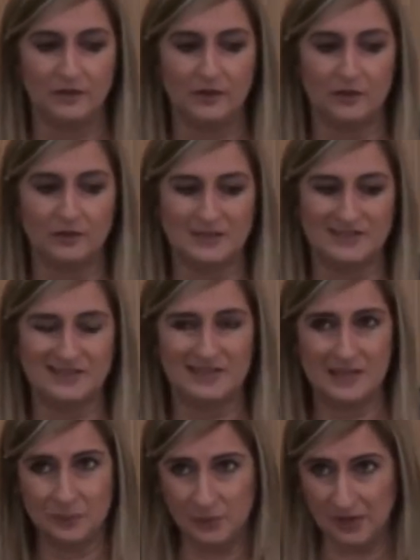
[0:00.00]
There is a
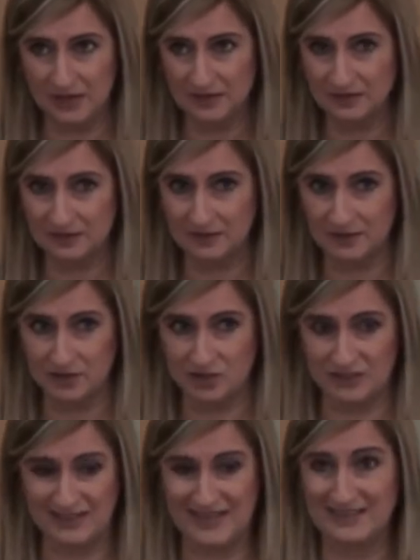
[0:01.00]
sleep mask that
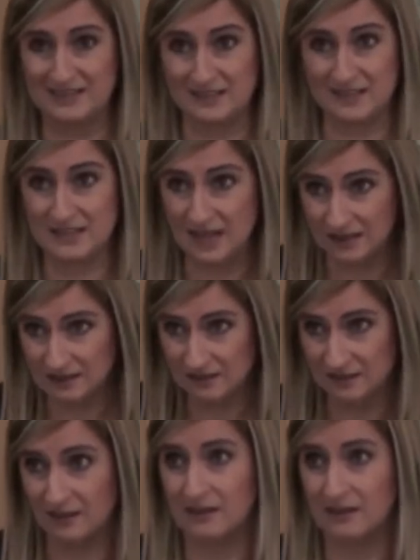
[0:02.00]
you can get instead,